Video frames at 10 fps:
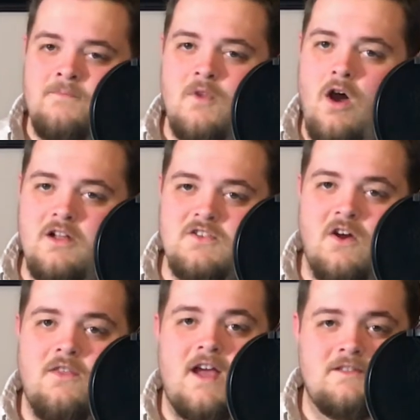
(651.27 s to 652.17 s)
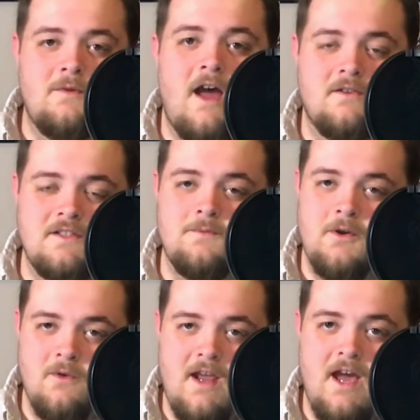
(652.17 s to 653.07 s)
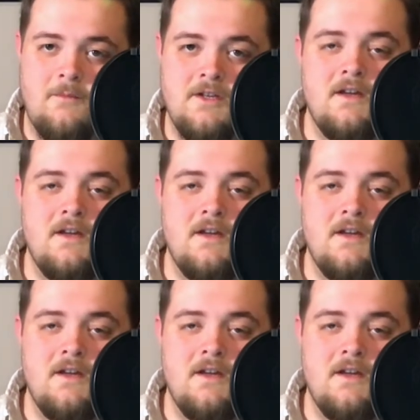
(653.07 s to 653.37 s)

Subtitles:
odds are that house has been rehabbed.